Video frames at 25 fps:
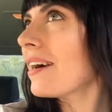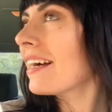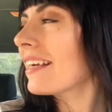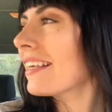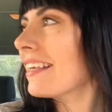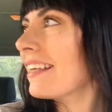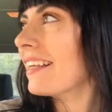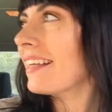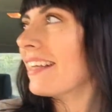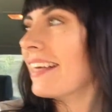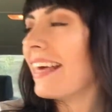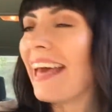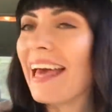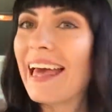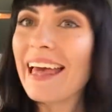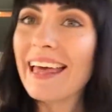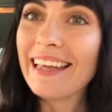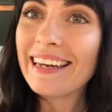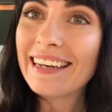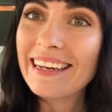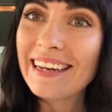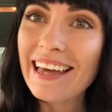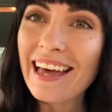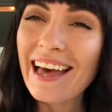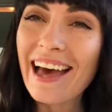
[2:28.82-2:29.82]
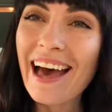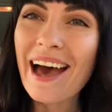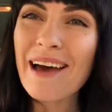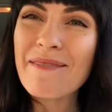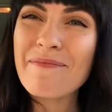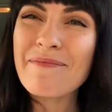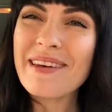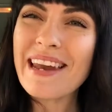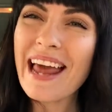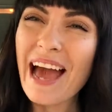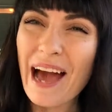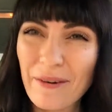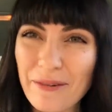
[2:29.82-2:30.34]
again.
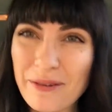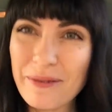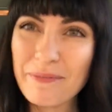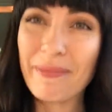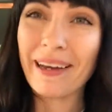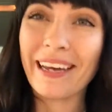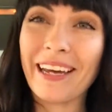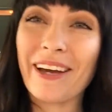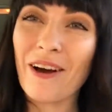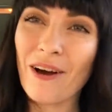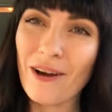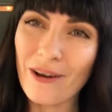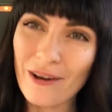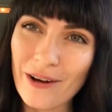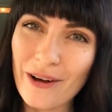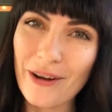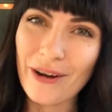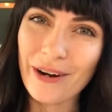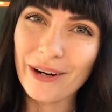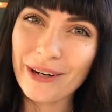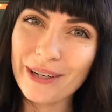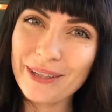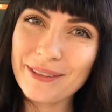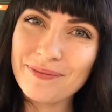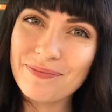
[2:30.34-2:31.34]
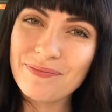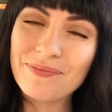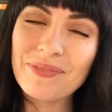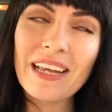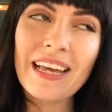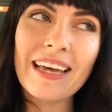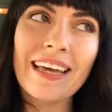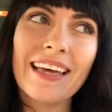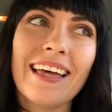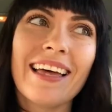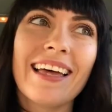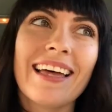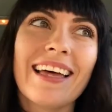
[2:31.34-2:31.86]
I'm now in my car.
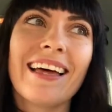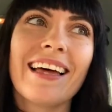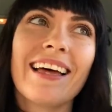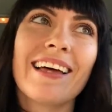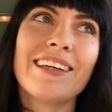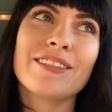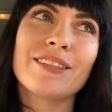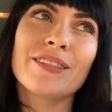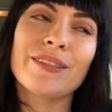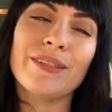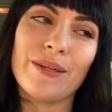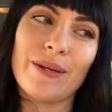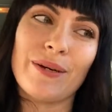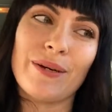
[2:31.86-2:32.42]
So,